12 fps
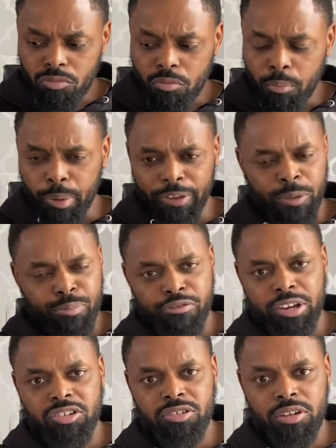by the
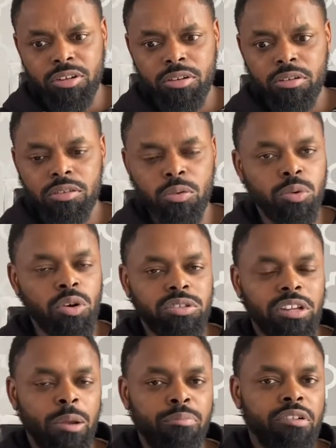preaching. The world's
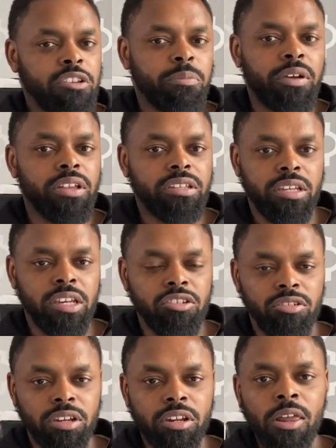not impressed by the
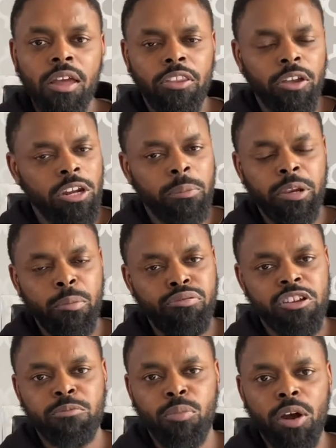teaching. They're going to be
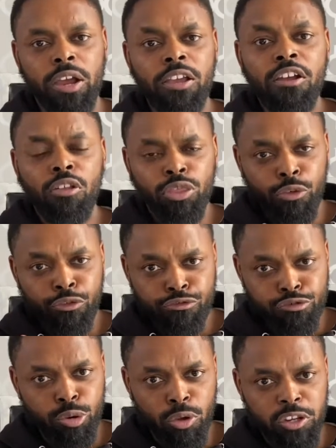impressed by the
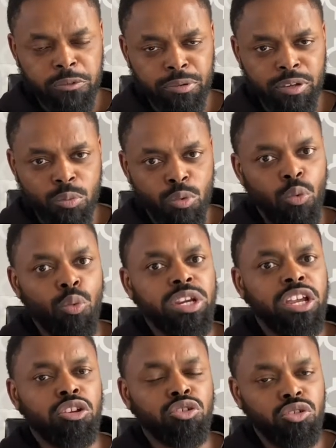fruit of the Spirit and what we
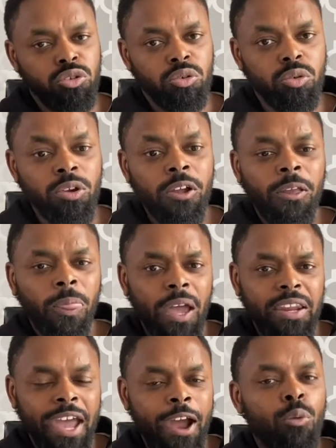can do and
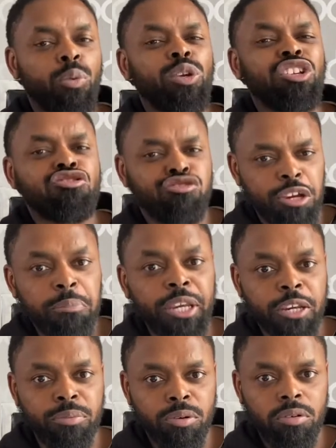how we treat
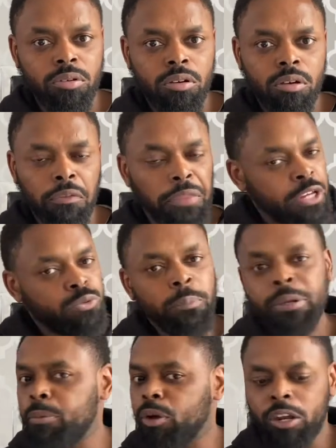people. That's what
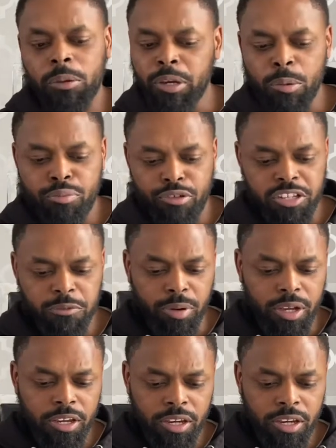people are going to be impressed by.